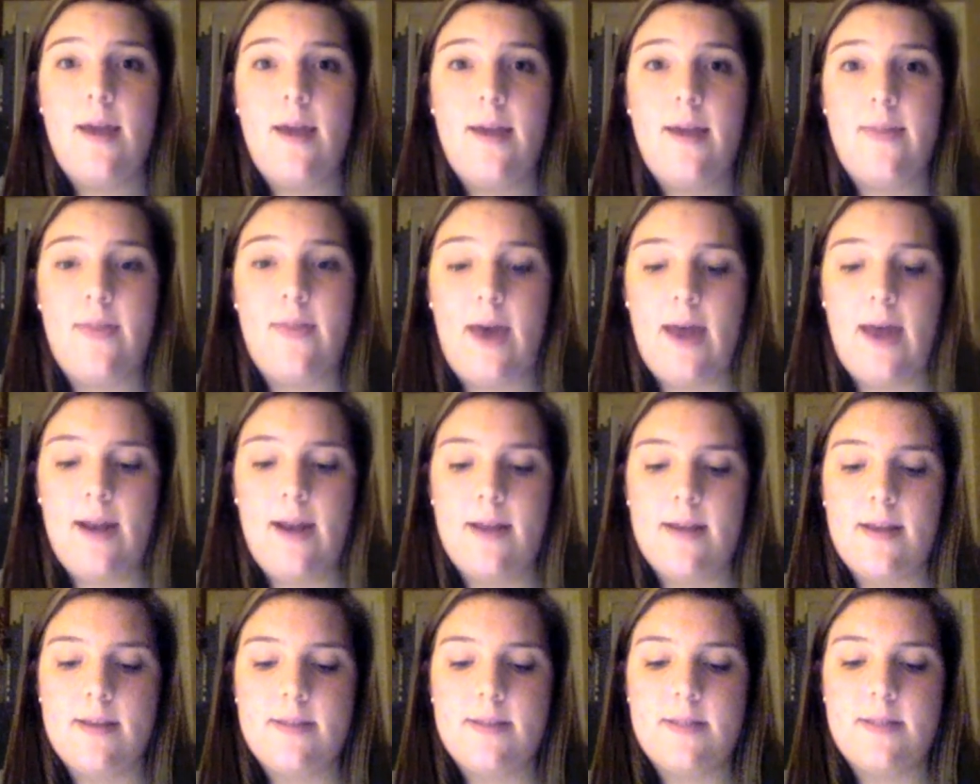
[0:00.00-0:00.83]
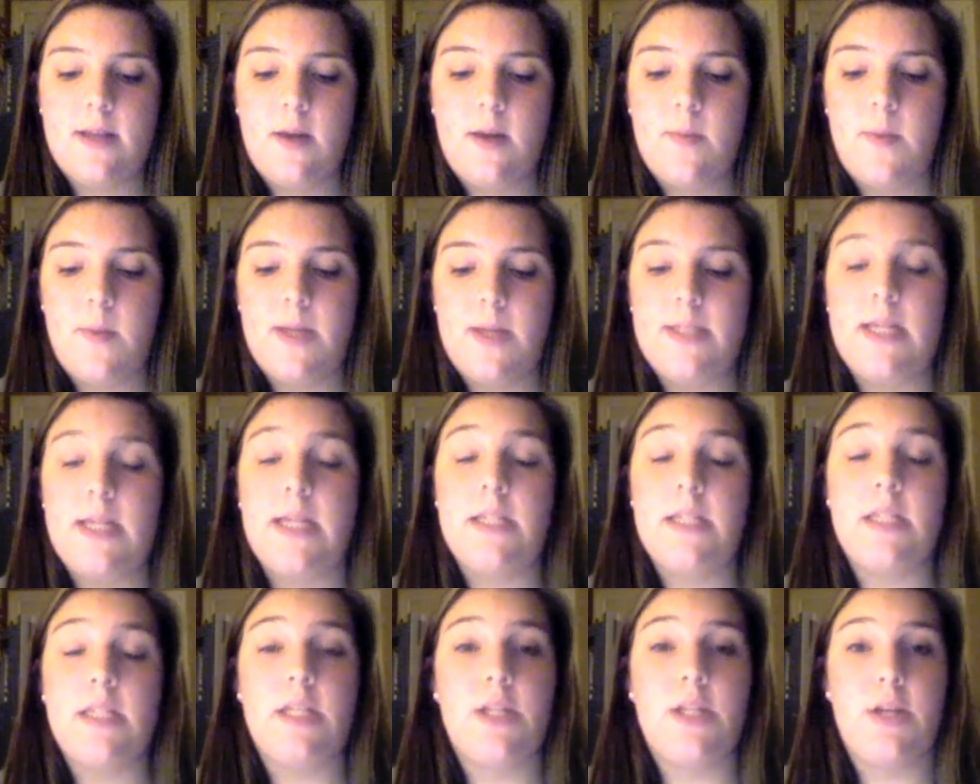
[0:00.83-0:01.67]
and that is by
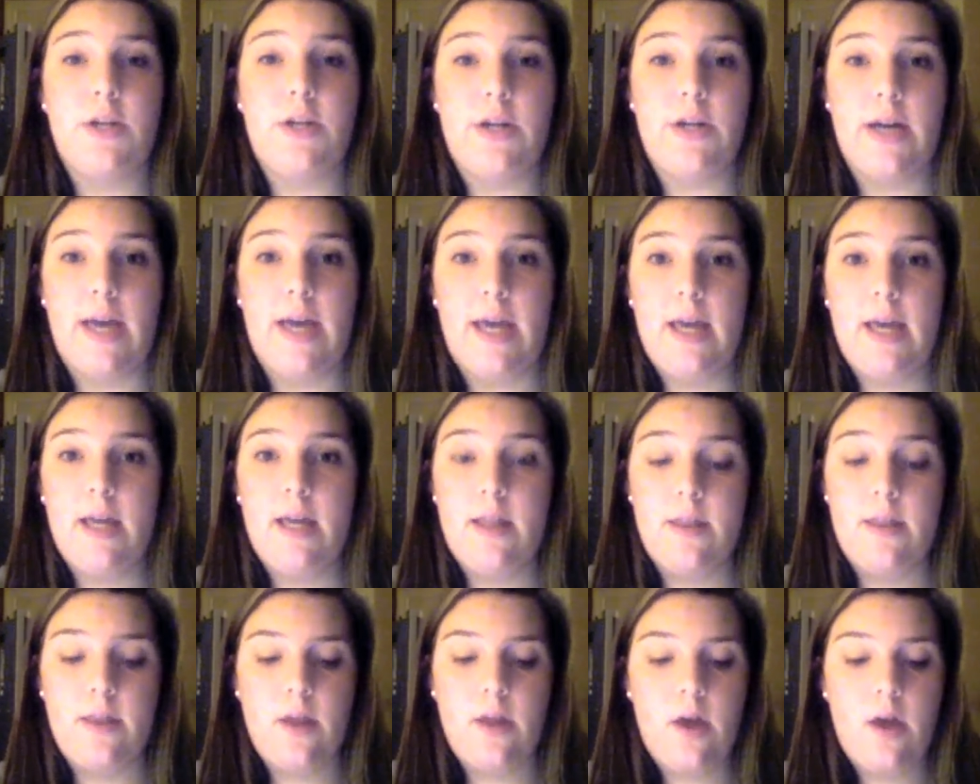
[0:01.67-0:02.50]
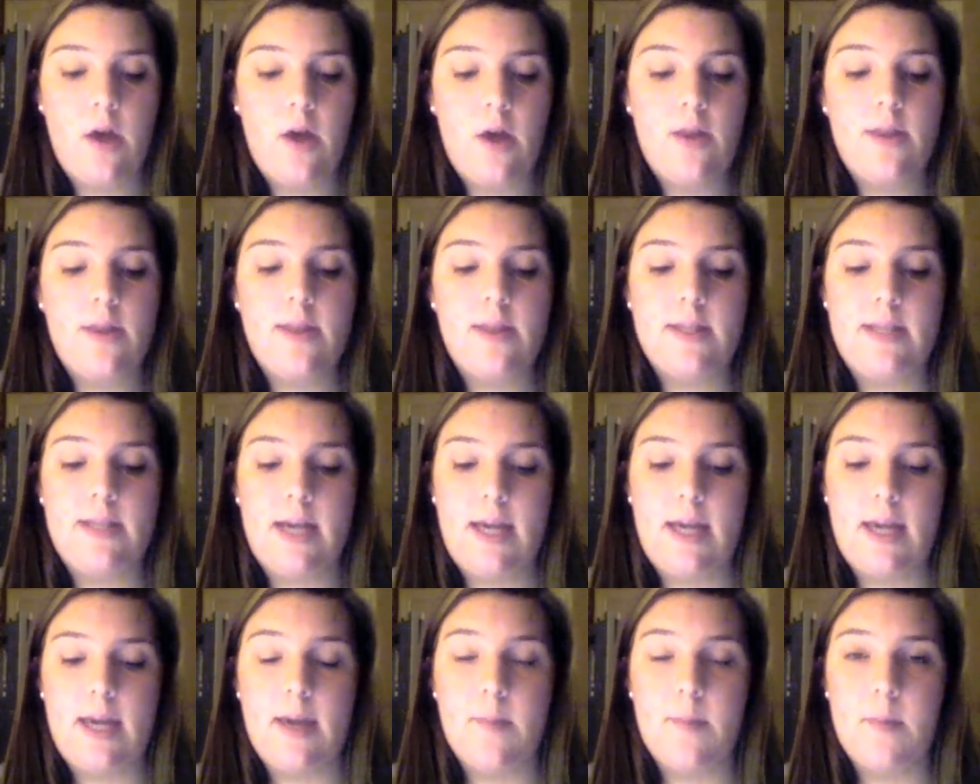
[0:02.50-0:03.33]
changing the length, the
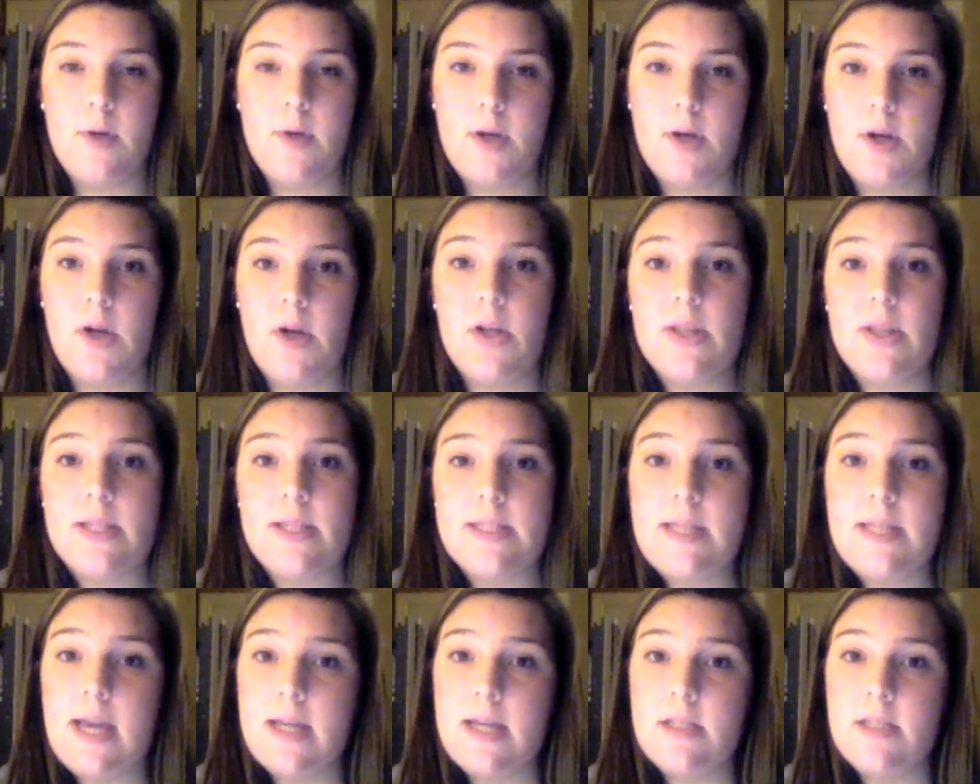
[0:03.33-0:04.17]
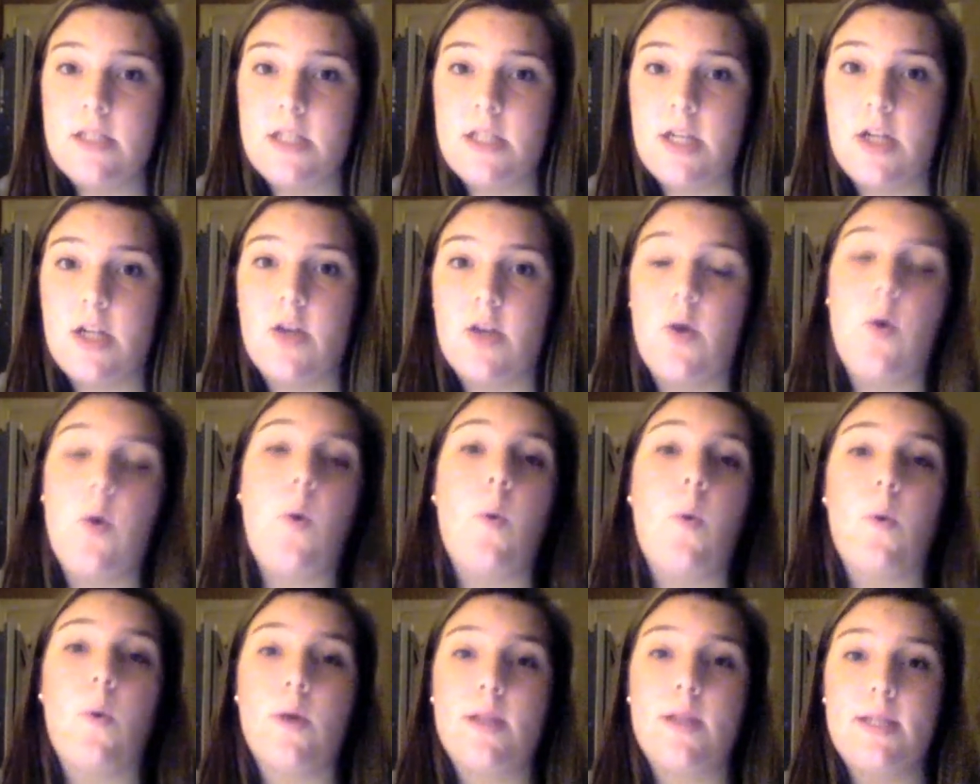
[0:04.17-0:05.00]
diameter, the tension,
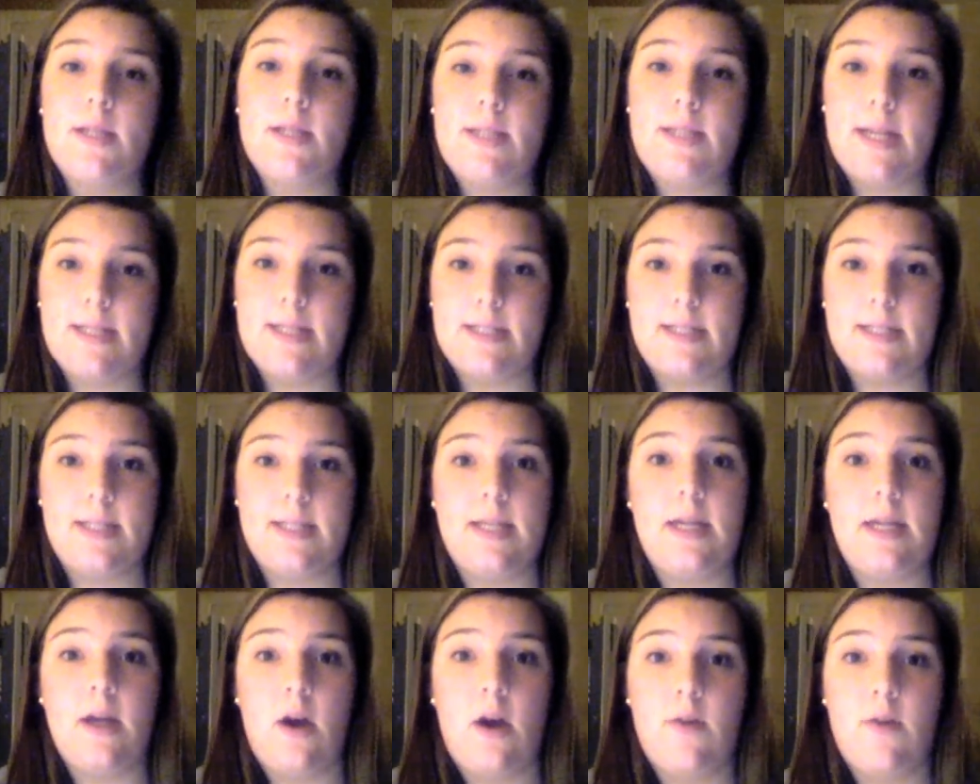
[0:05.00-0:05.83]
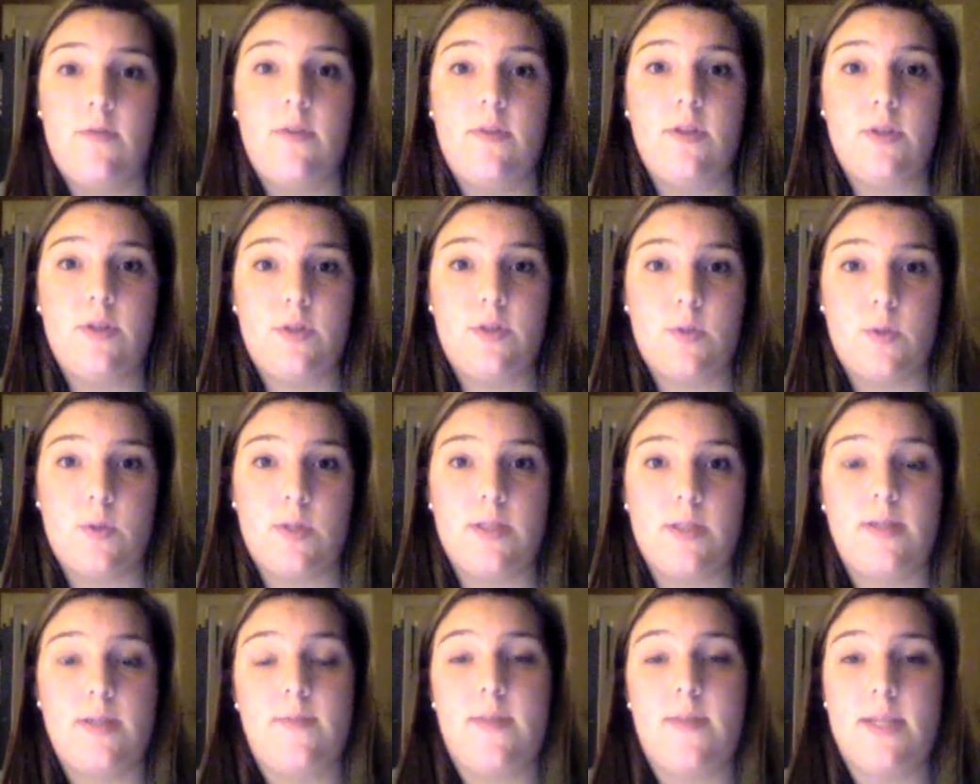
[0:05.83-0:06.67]
or the density of the source
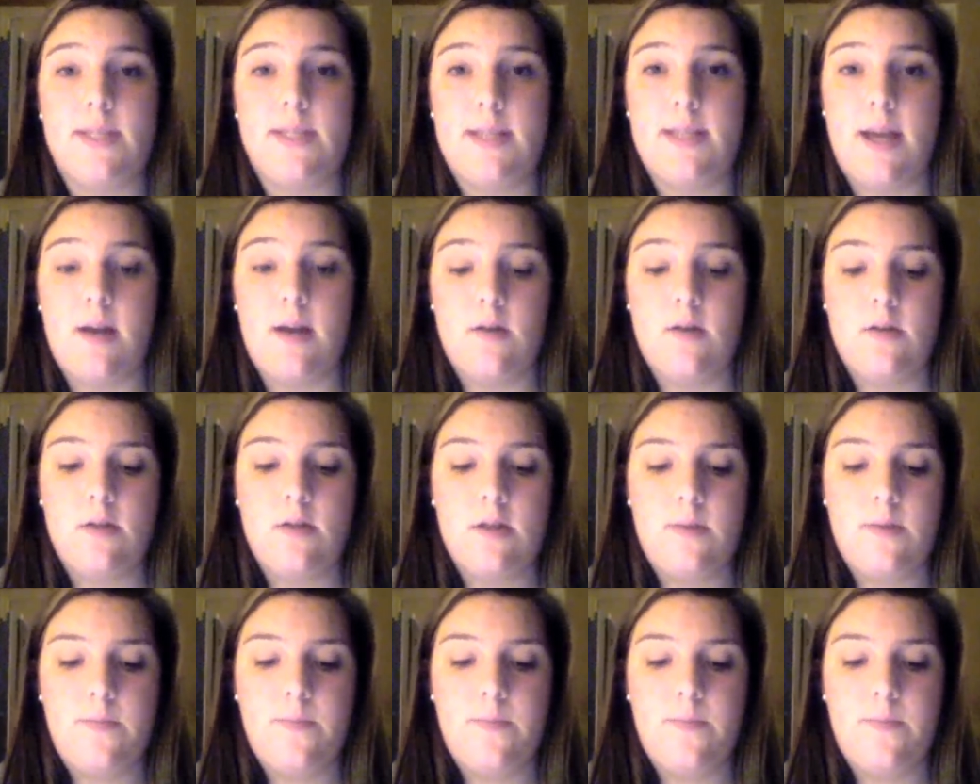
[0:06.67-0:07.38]
of the sound.